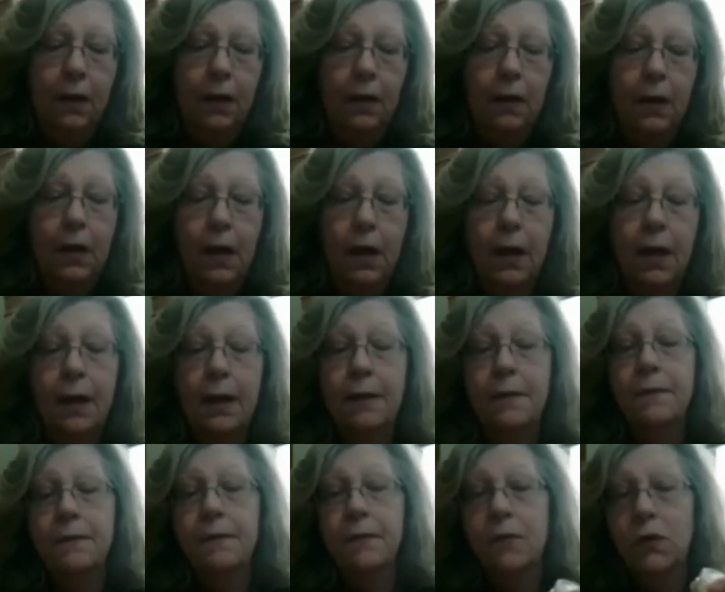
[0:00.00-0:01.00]
Okay?
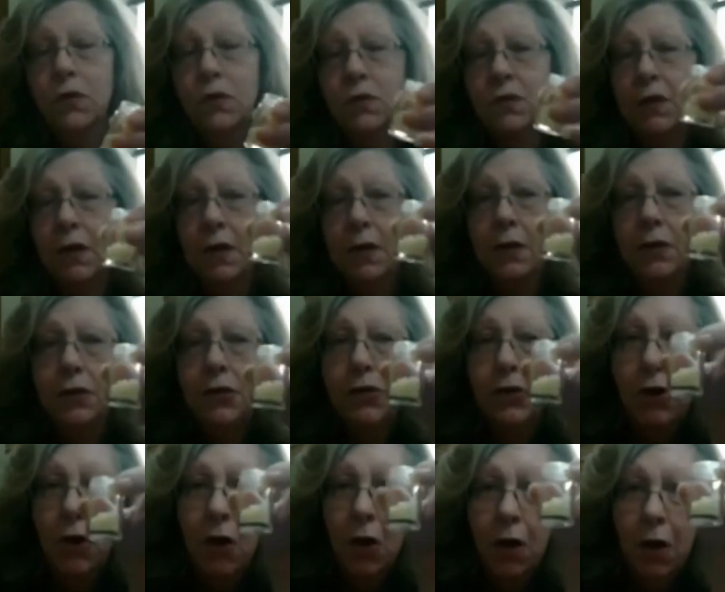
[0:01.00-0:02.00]
You see this
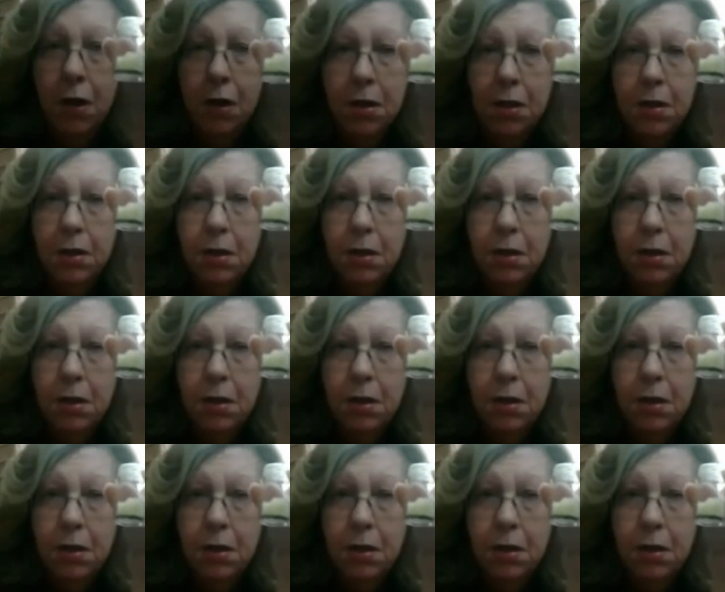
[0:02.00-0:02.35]
jar?